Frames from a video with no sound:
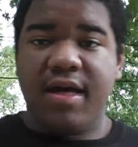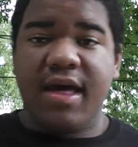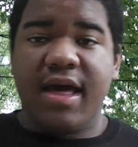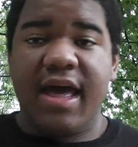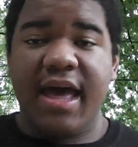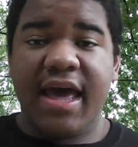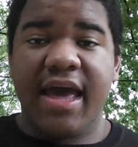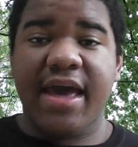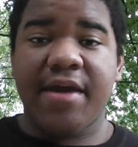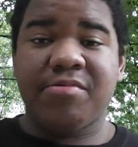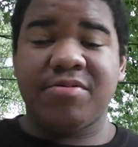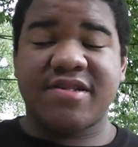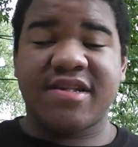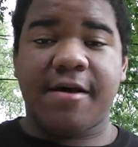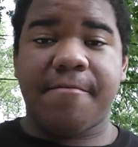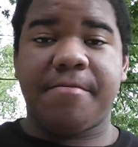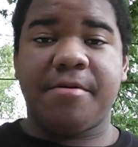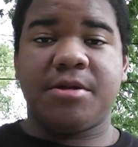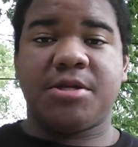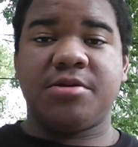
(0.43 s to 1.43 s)
Hey, what's
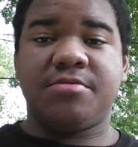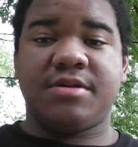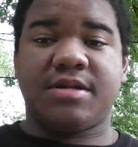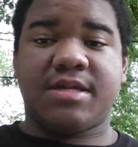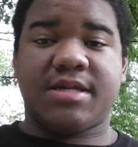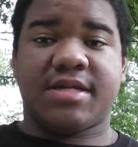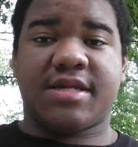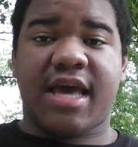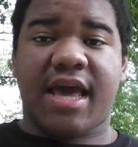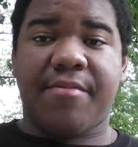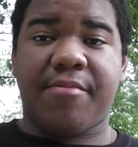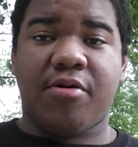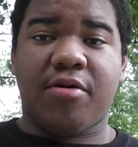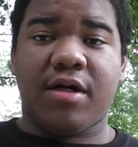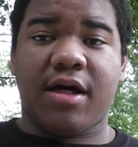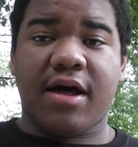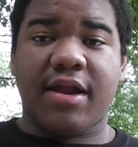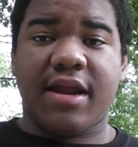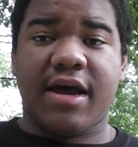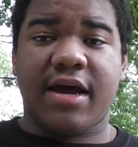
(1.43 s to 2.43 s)
up, YouTube? This is Game on
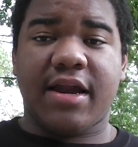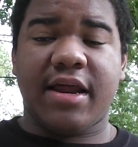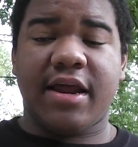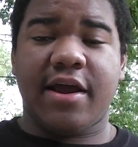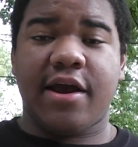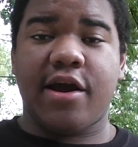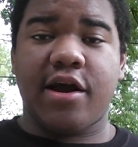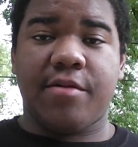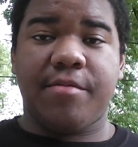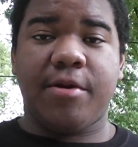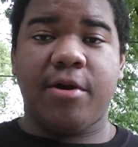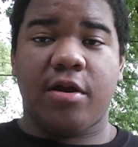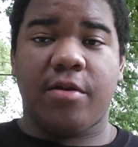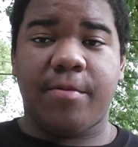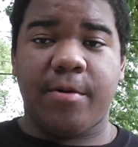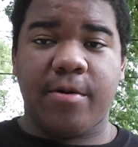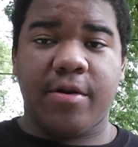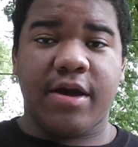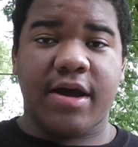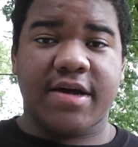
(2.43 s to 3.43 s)
Cloud 9 here, and I'm here to
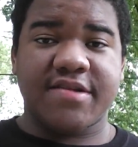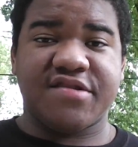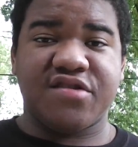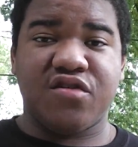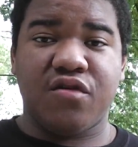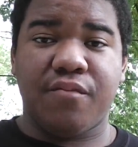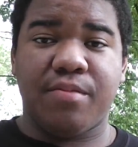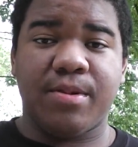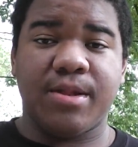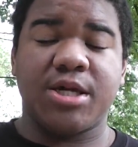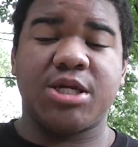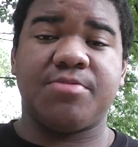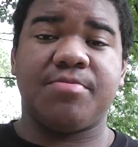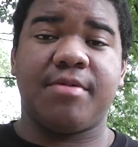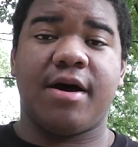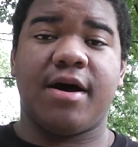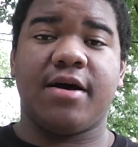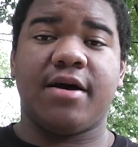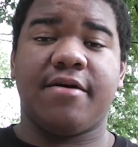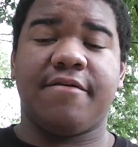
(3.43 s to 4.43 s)
bring you guys a new Bleach
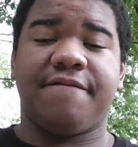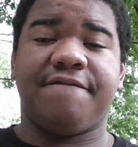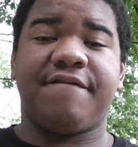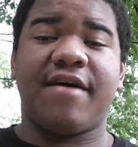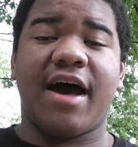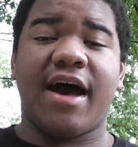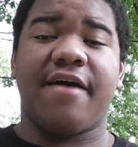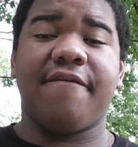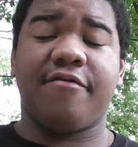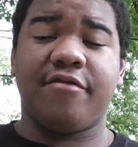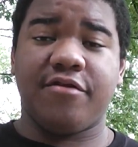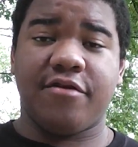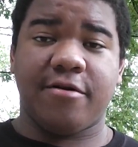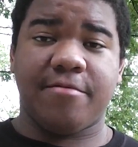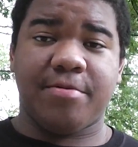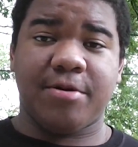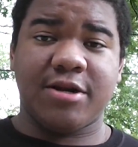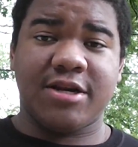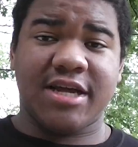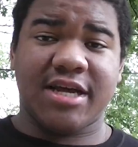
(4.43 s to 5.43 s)
Manga 500
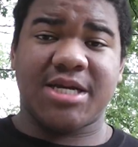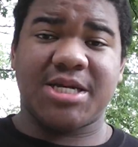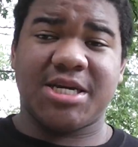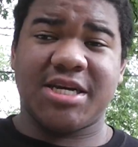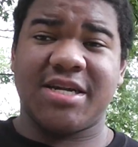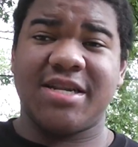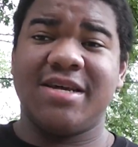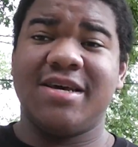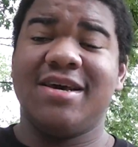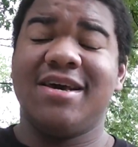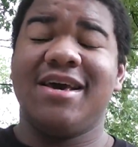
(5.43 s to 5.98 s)
prediction.